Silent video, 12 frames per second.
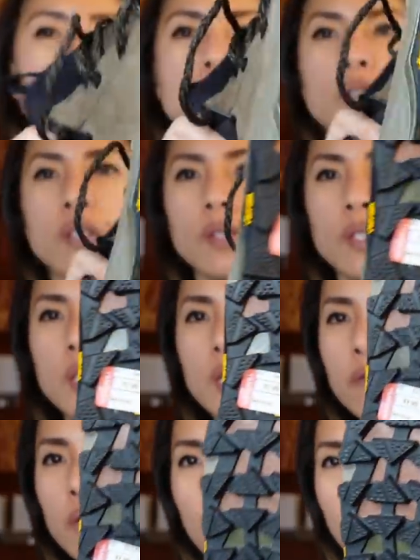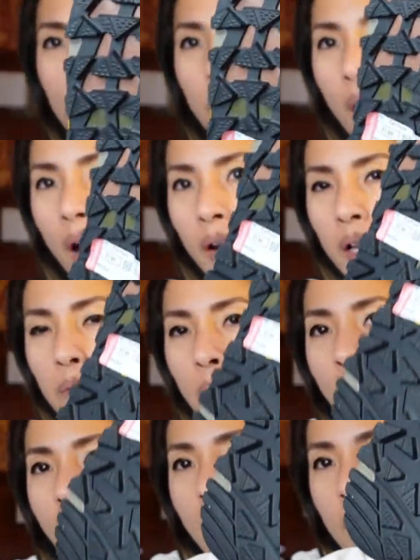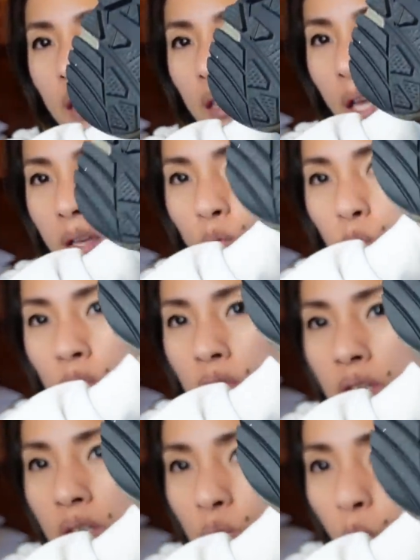You can see even on the bottom, like, were these